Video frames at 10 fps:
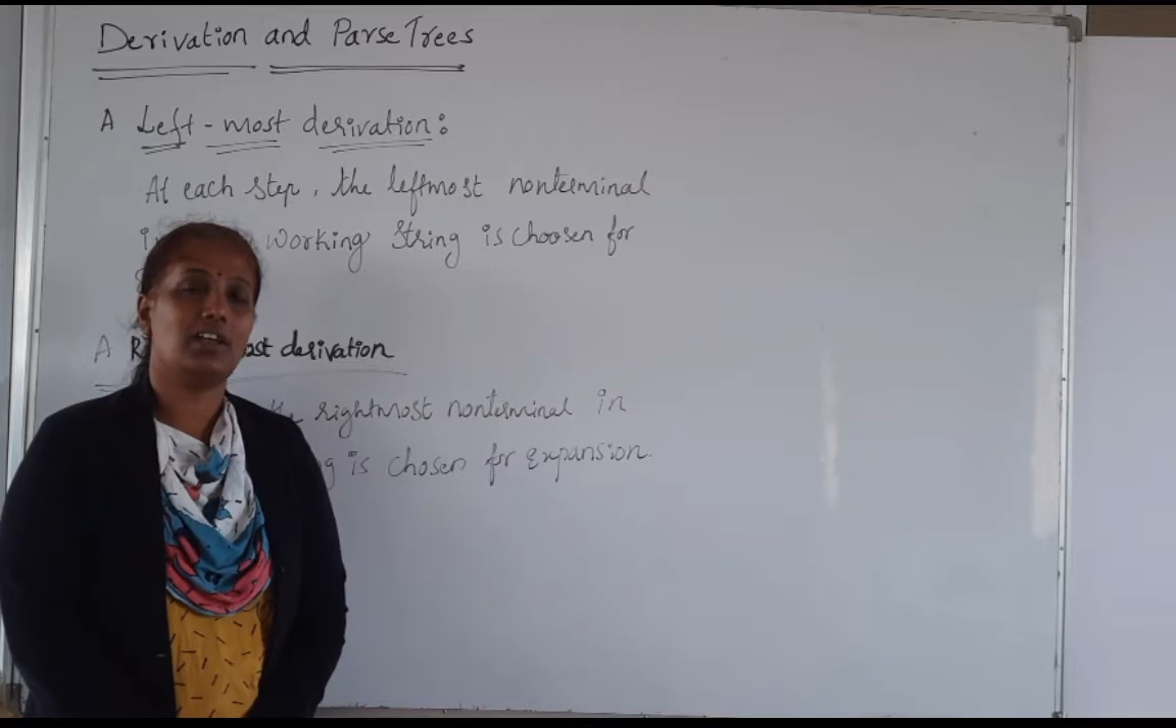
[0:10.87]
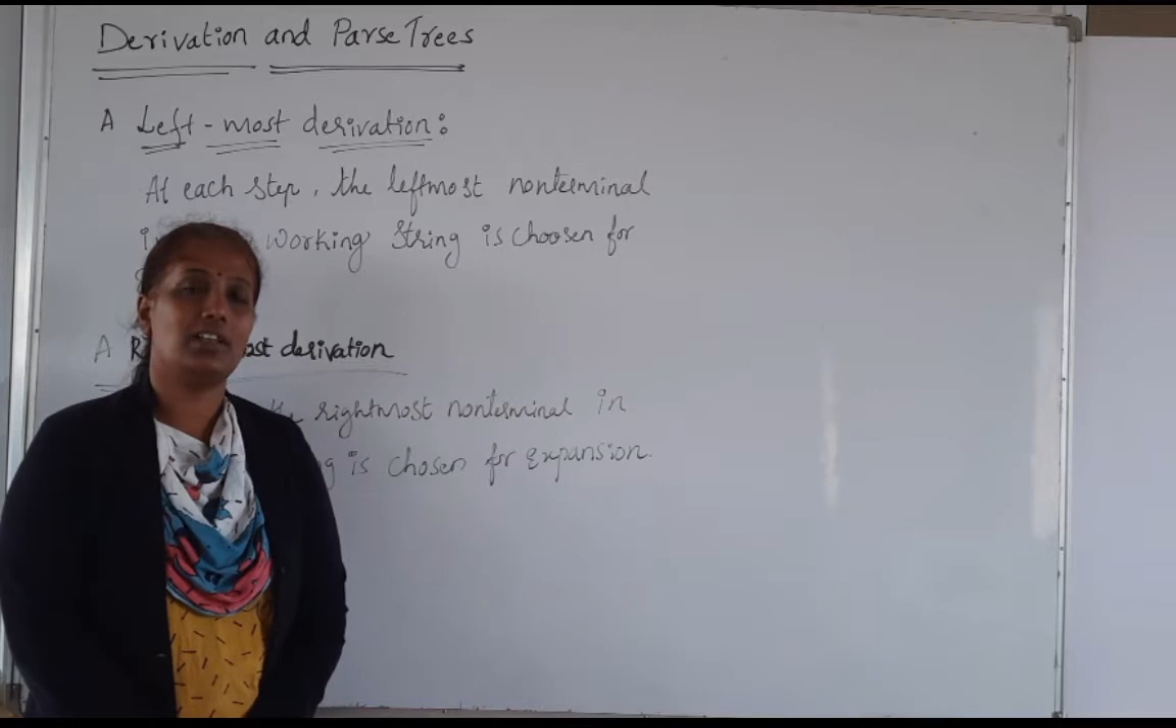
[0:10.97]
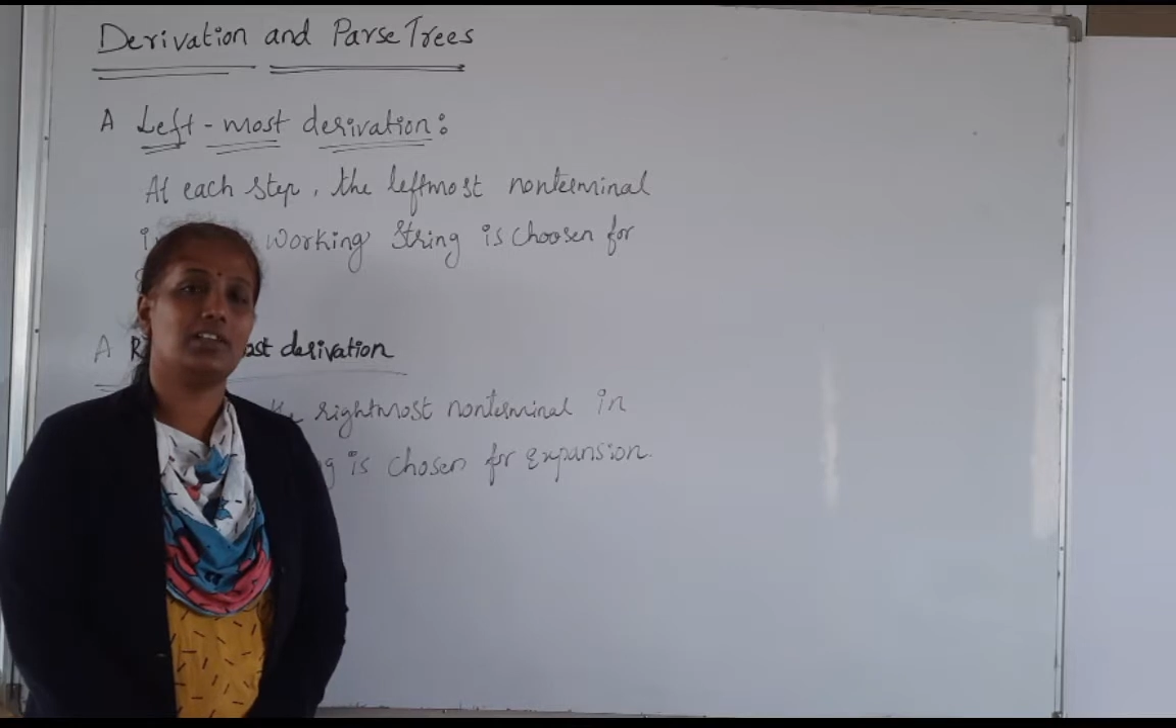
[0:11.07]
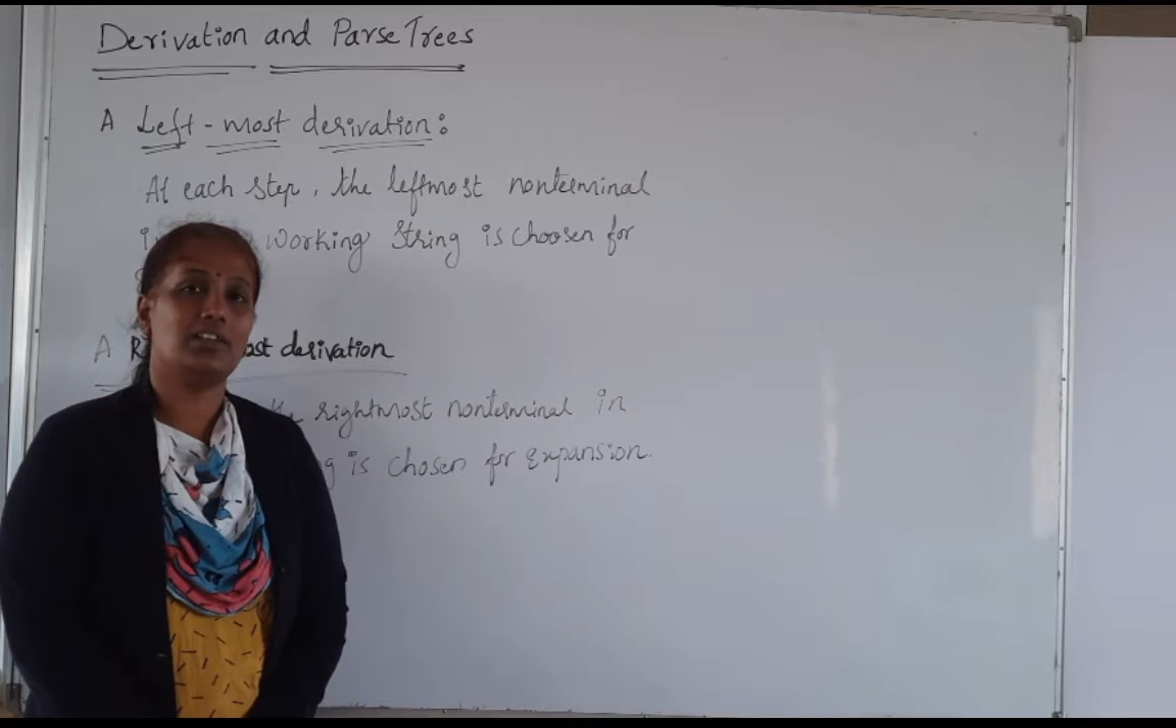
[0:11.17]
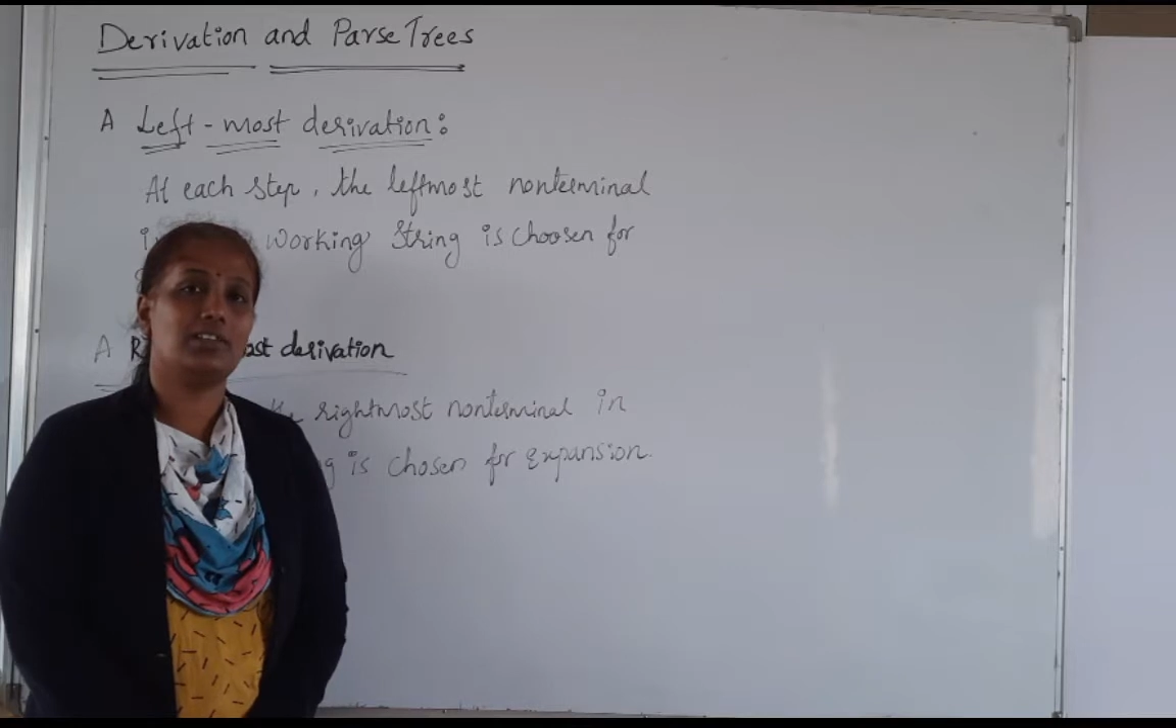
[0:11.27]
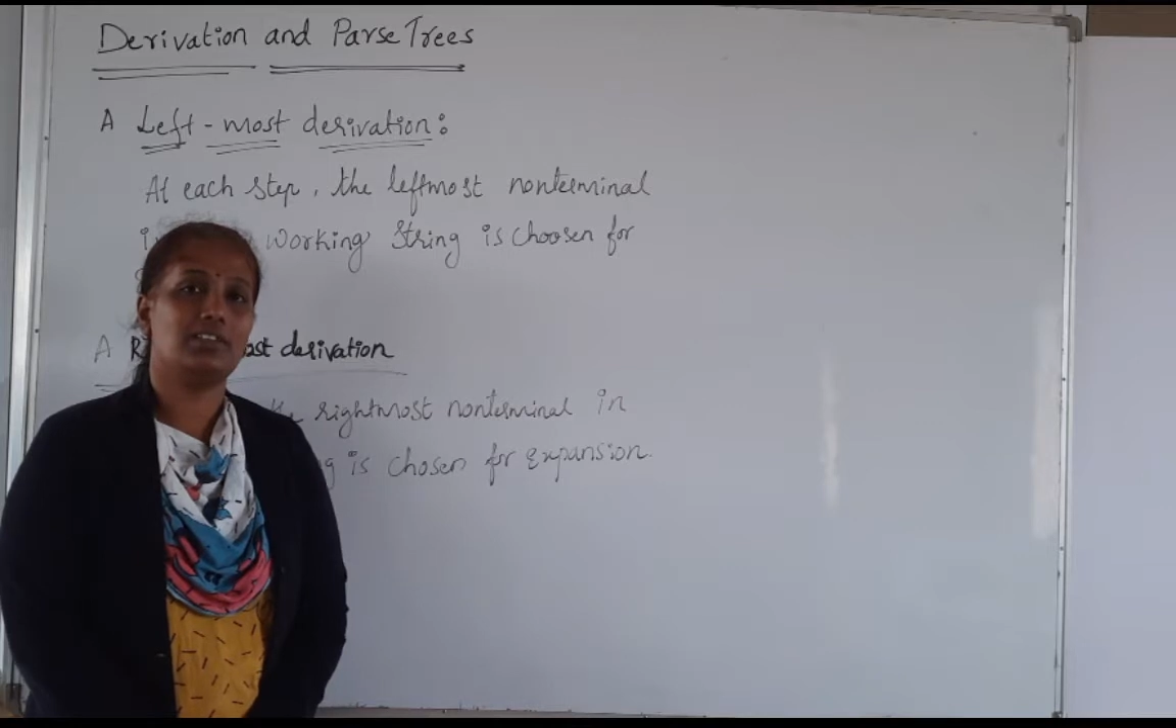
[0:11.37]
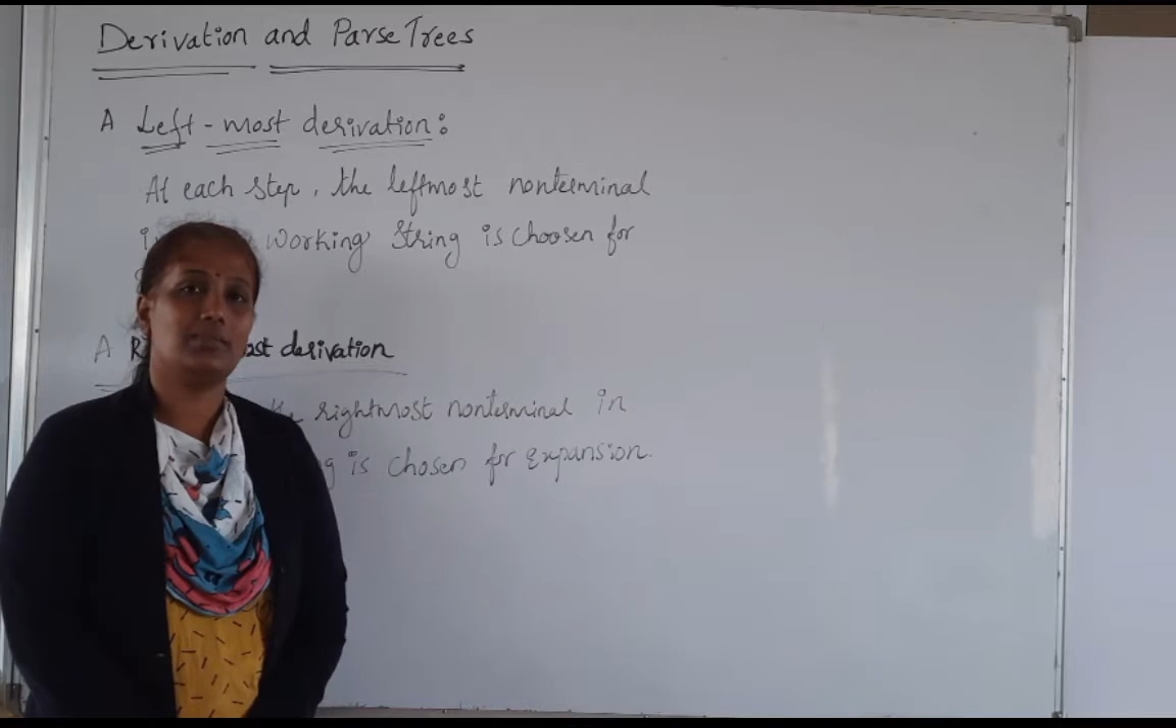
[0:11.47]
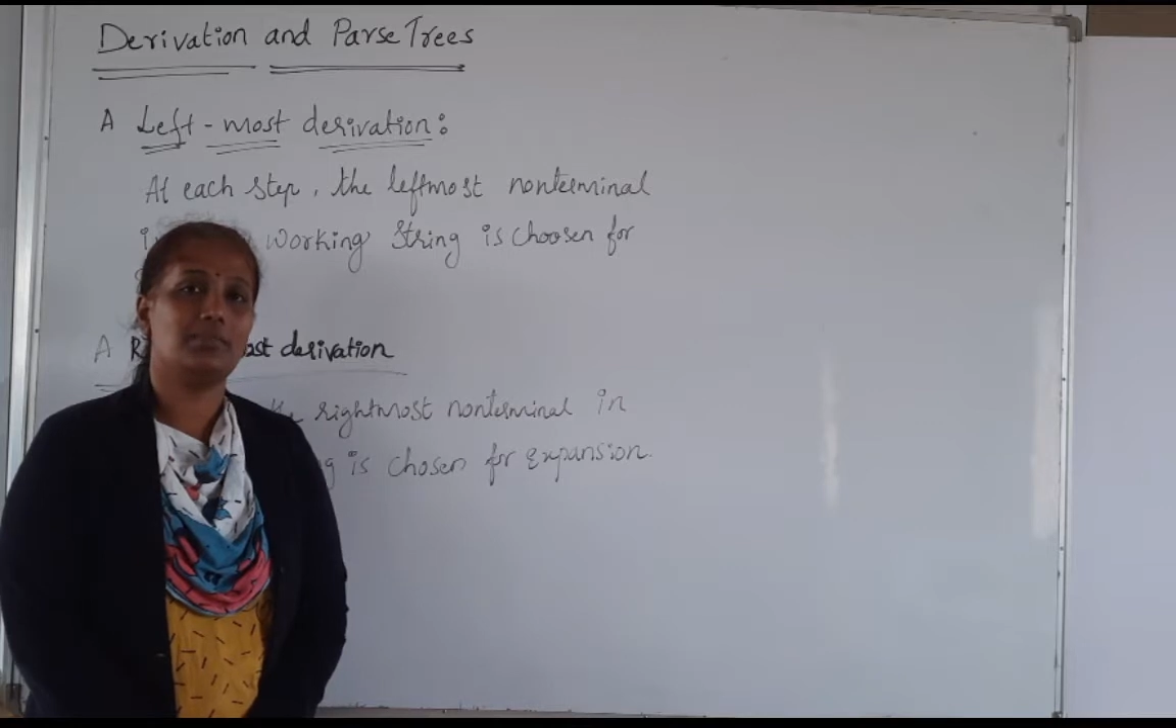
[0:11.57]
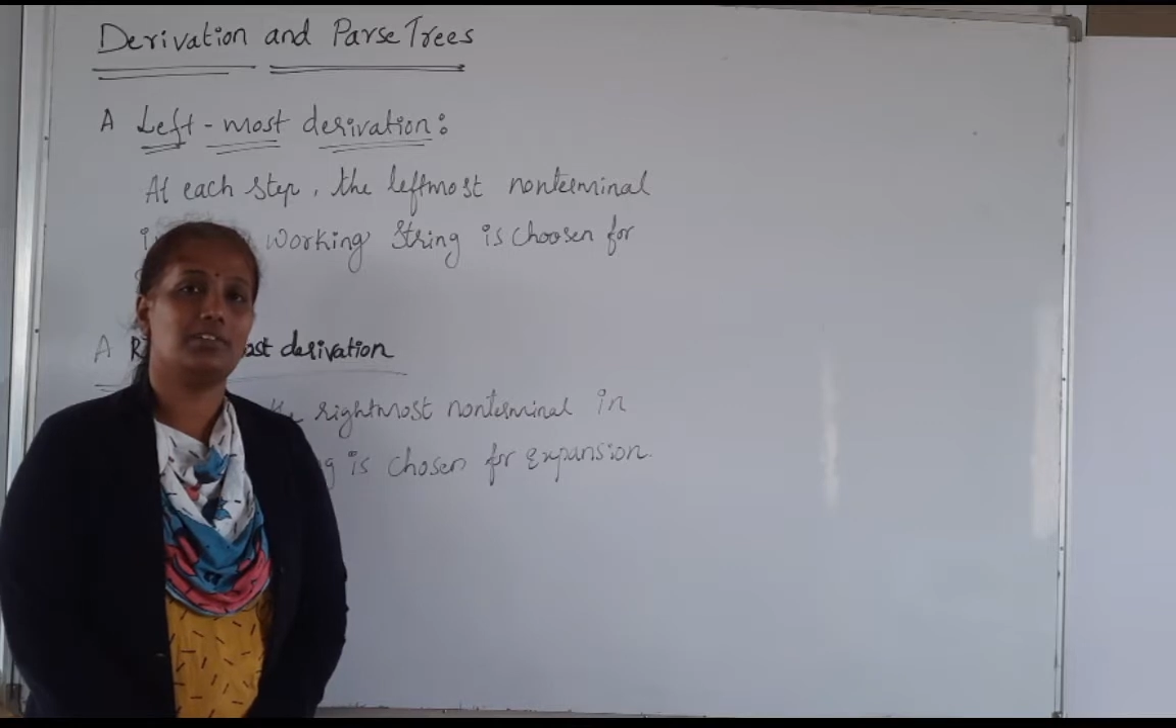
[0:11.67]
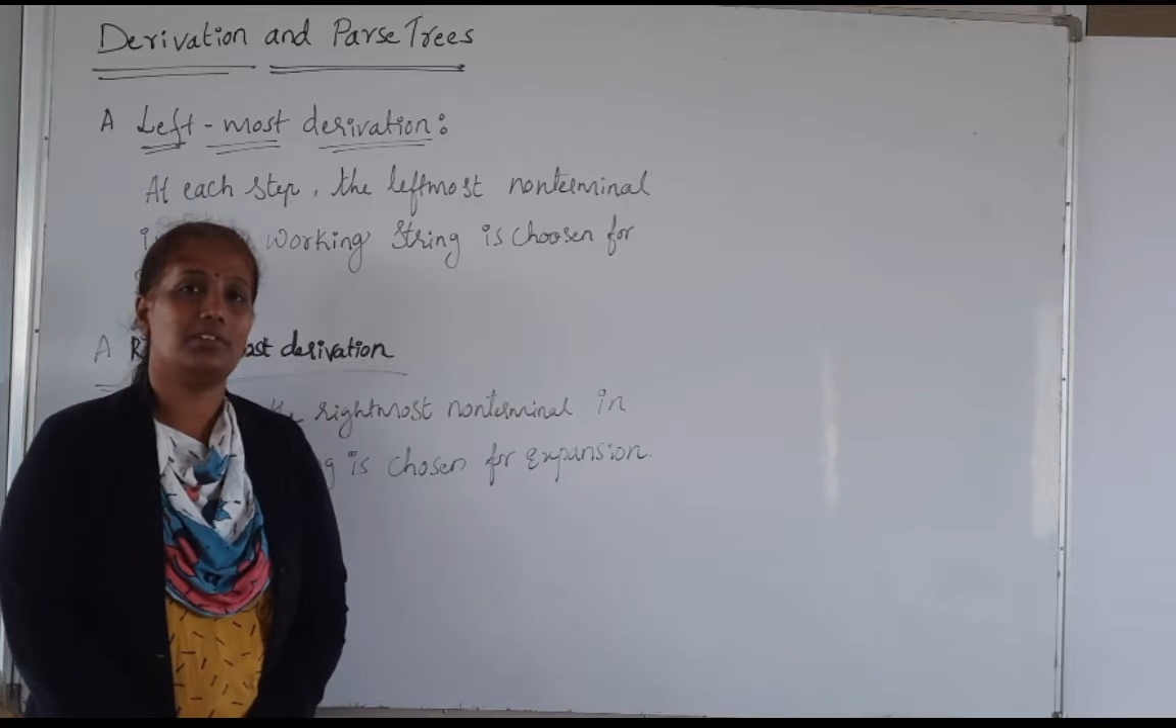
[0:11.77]
another
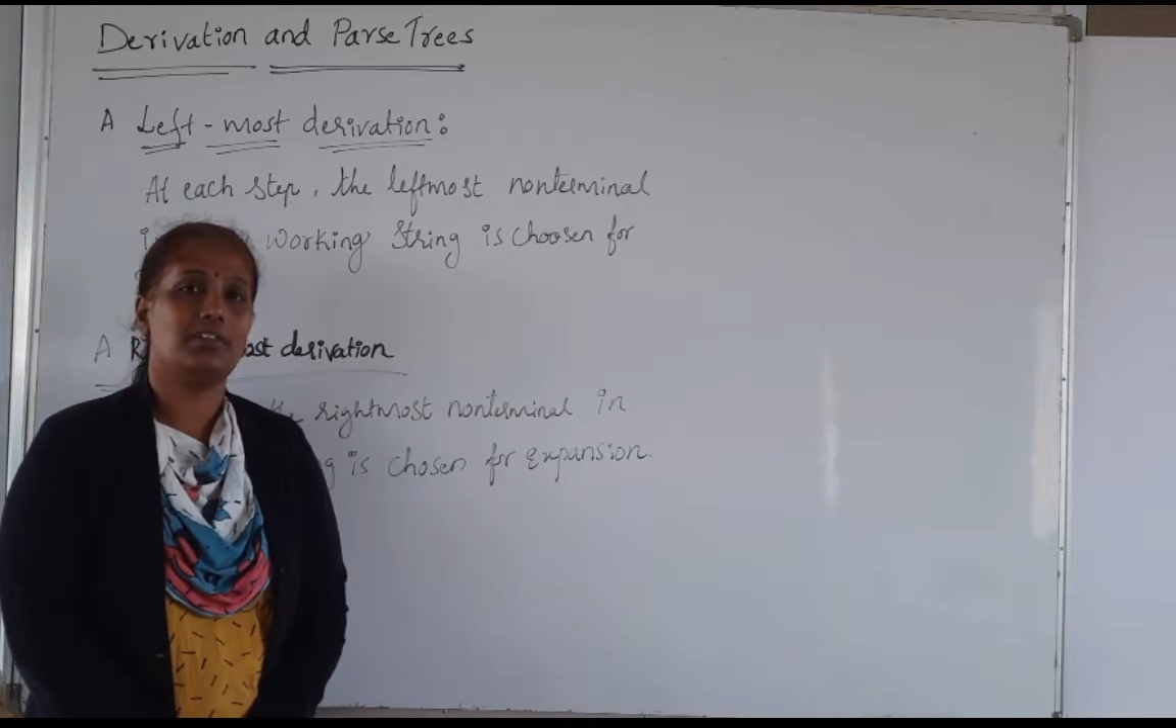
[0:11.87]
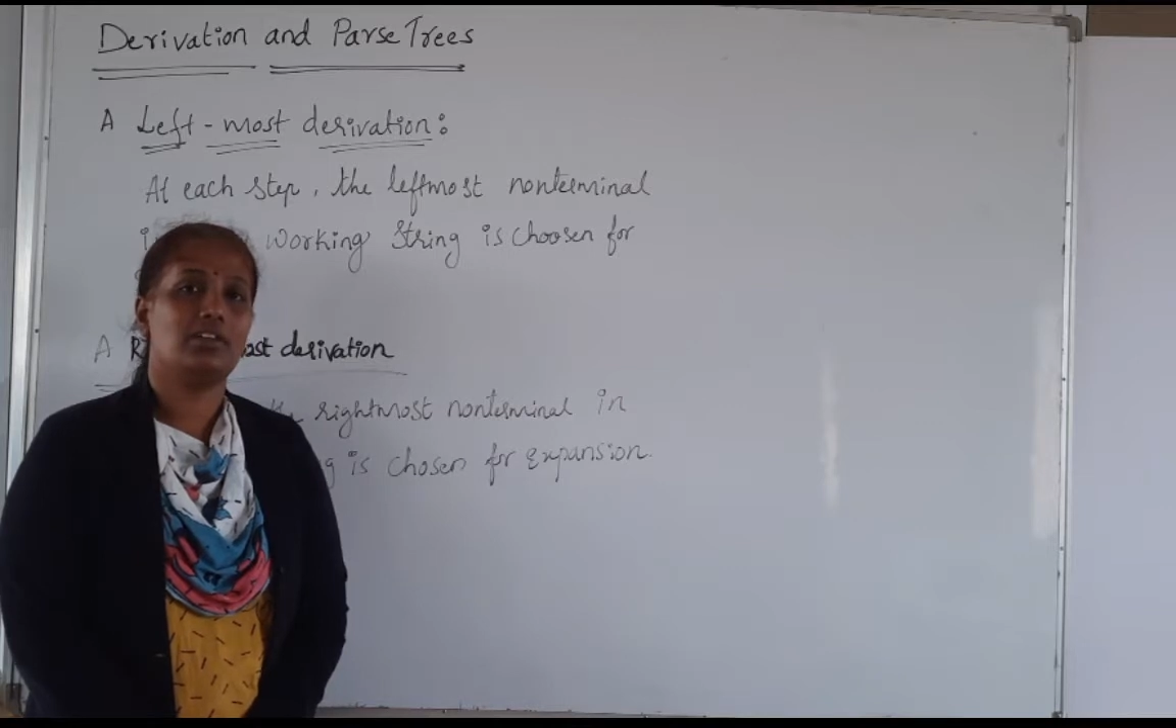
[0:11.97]
concept